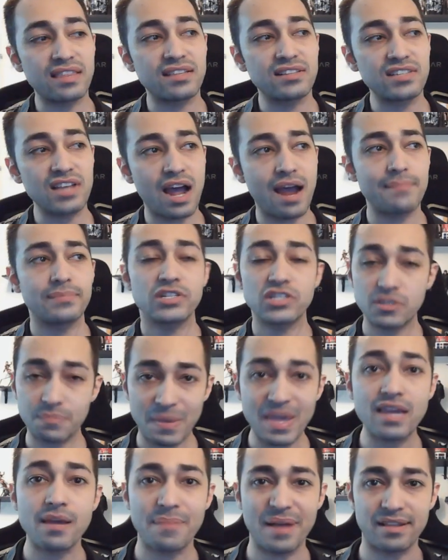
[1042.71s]
the time to
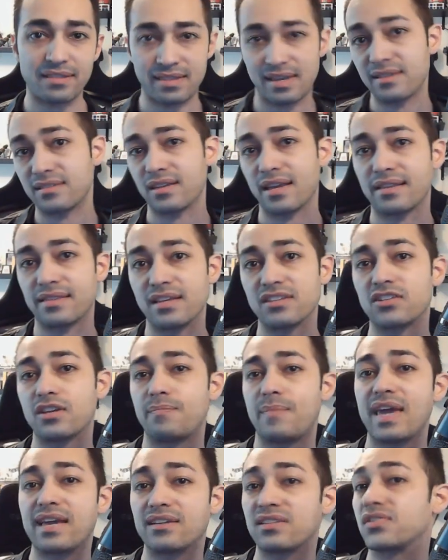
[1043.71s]
speak about things like this and
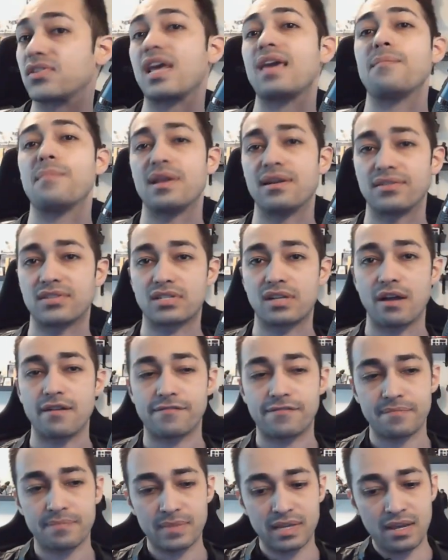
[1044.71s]
make a statement and
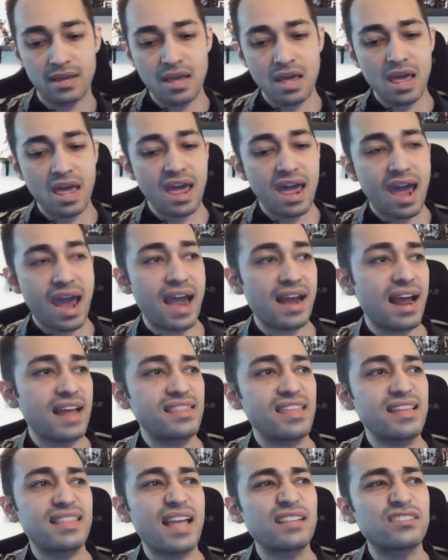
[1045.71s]
stuff. And I
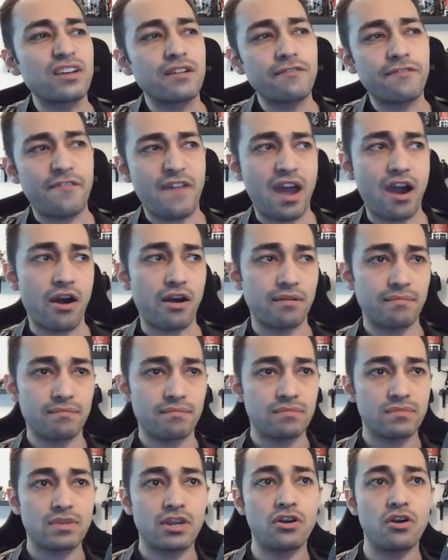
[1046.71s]
think that's unfair.
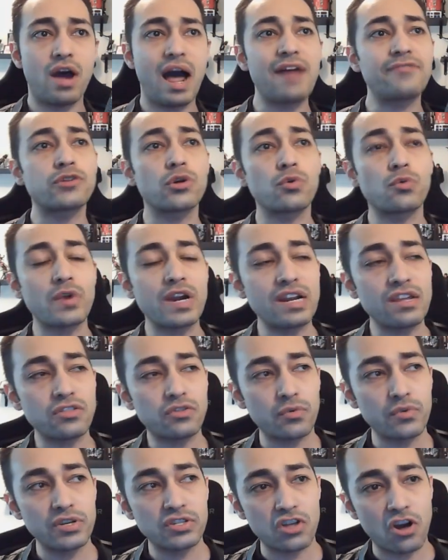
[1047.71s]
You know, after reading
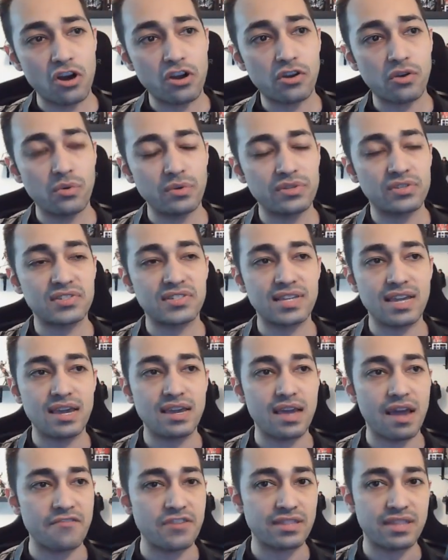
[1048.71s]
through his article and seeing
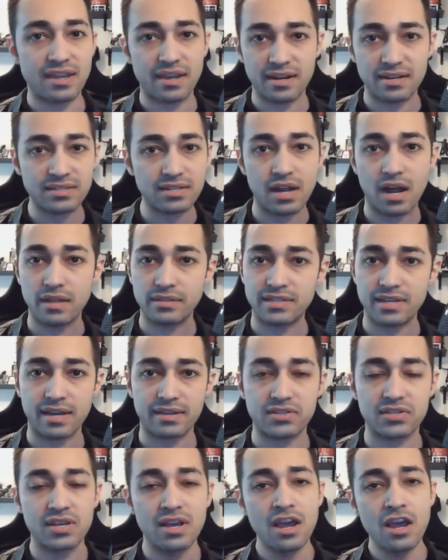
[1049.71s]
everything in its
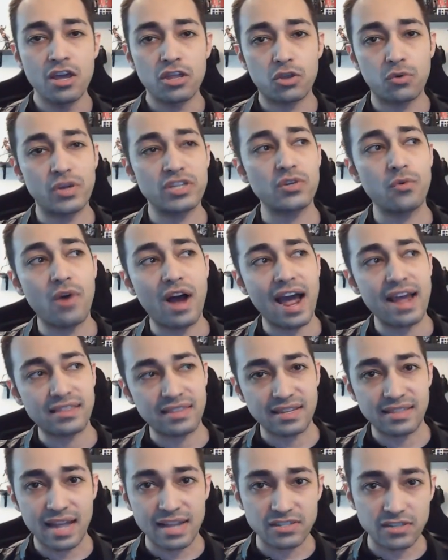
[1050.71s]
context, the reason why I
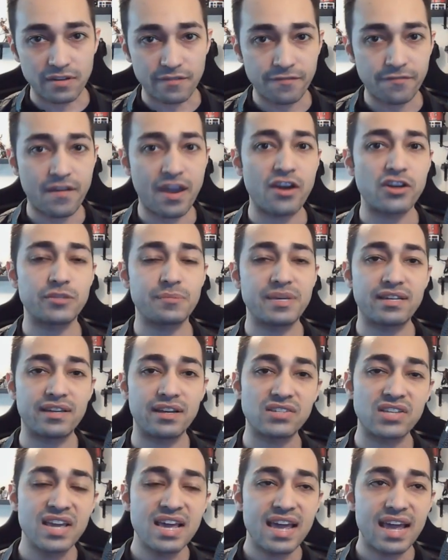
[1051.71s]
think that's unfair is
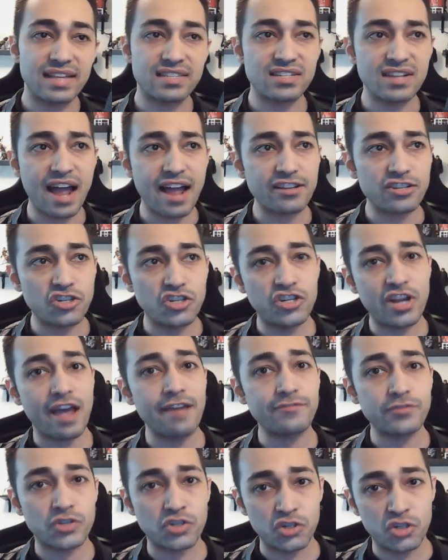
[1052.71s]
because it's not
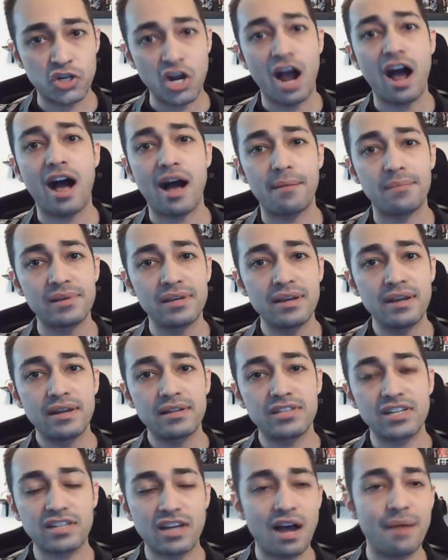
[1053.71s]
Geoff's job
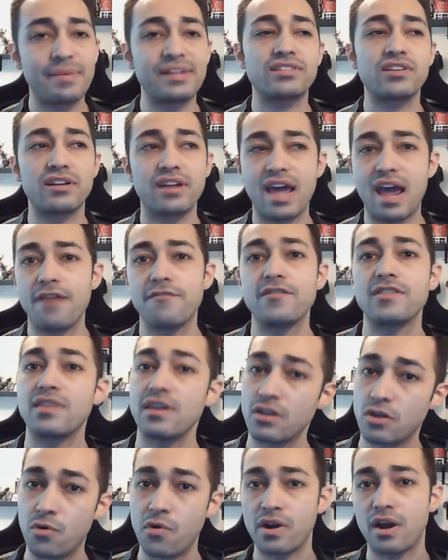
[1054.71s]
to comment on everything
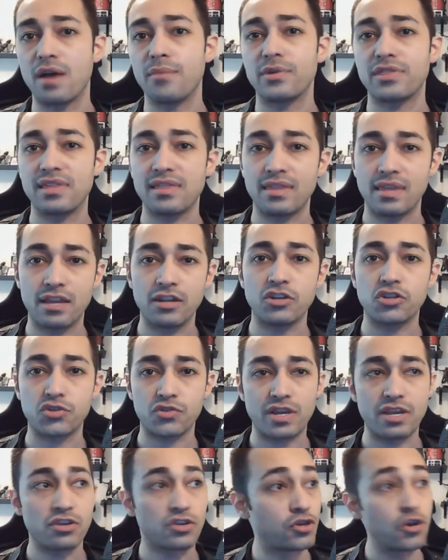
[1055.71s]
going on within the
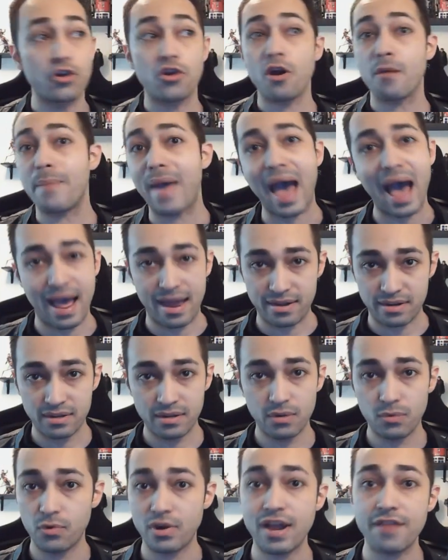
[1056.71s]
industry, good or bad,
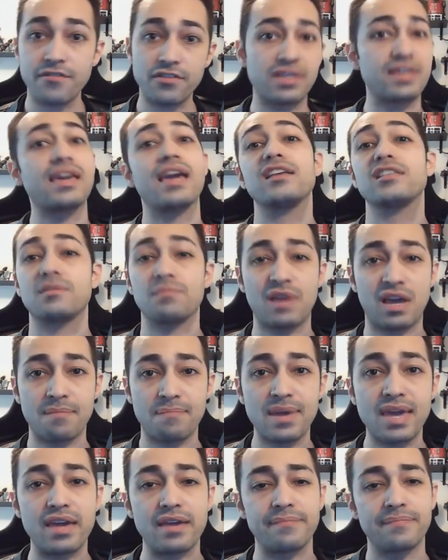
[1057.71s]
whatever the case might
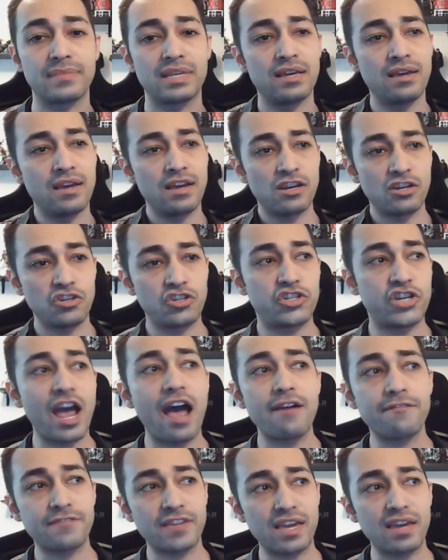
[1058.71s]
be.
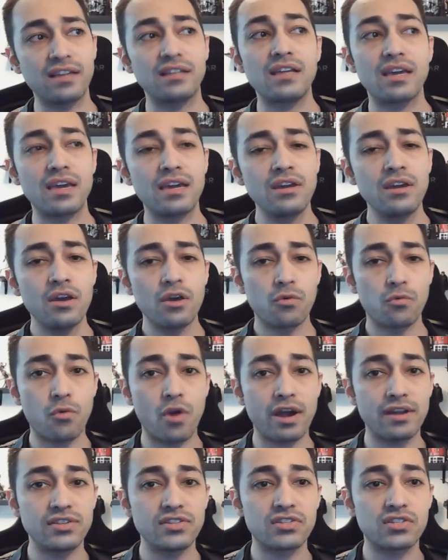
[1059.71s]
Geoff Keighley
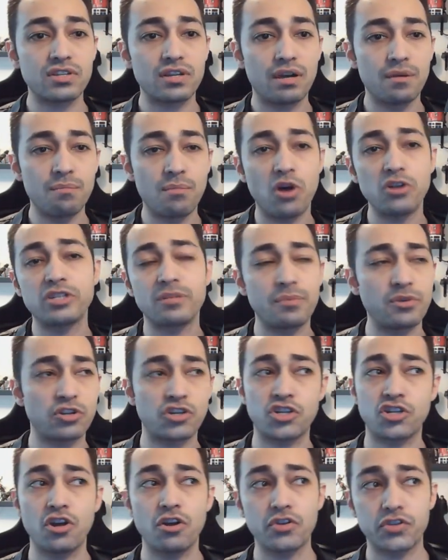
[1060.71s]
runs multiple
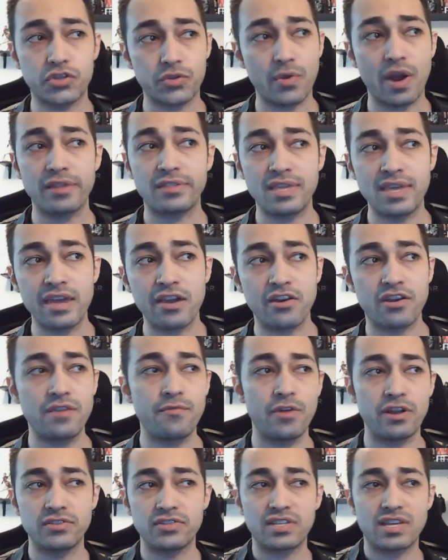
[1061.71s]
shows throughout the year. He
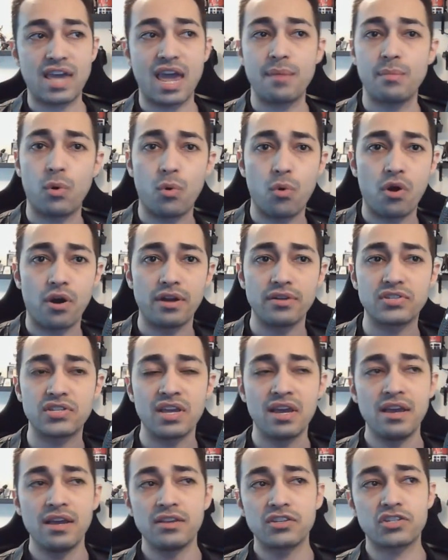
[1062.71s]
runs the Game Awards,
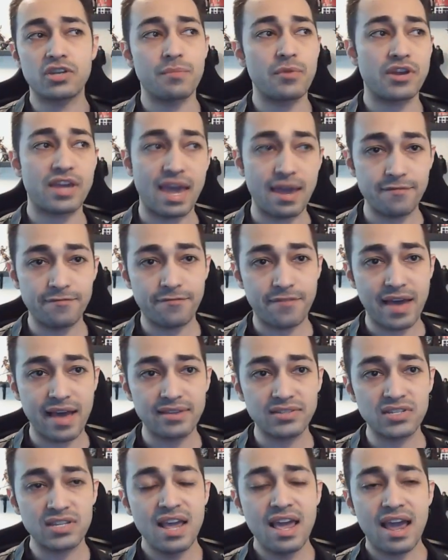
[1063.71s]
Summer Game
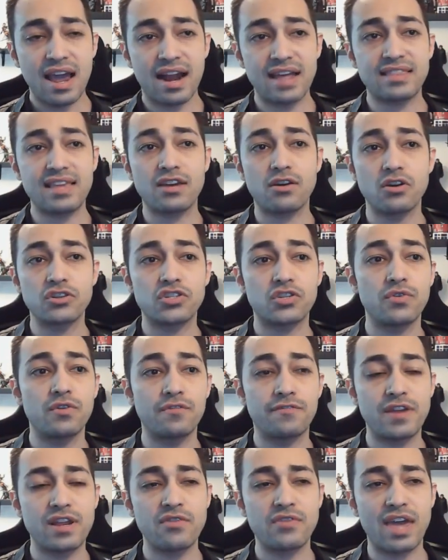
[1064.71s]
Fest, and I think also
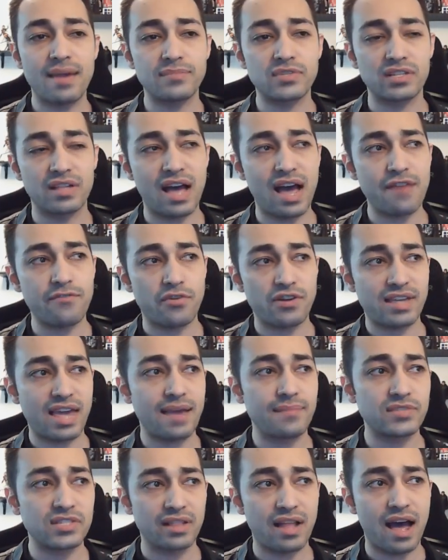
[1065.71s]
Video Games Live or
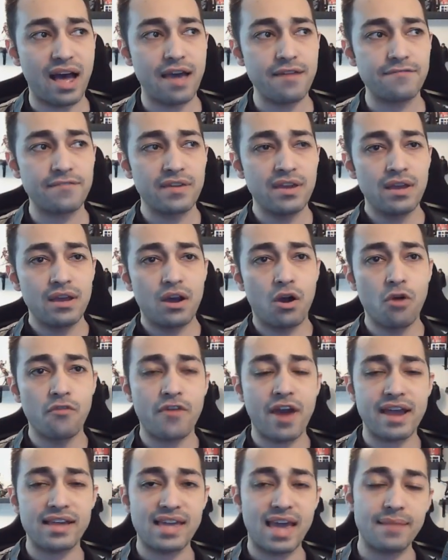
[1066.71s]
Games Live over
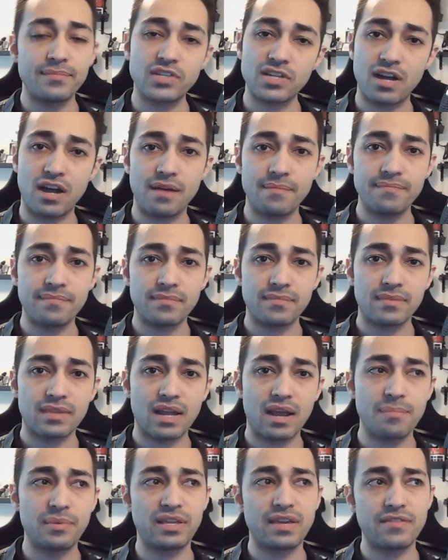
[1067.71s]
at Gamescom,
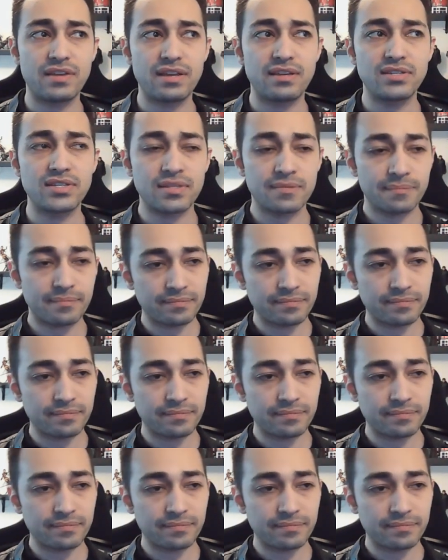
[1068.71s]
I believe it is.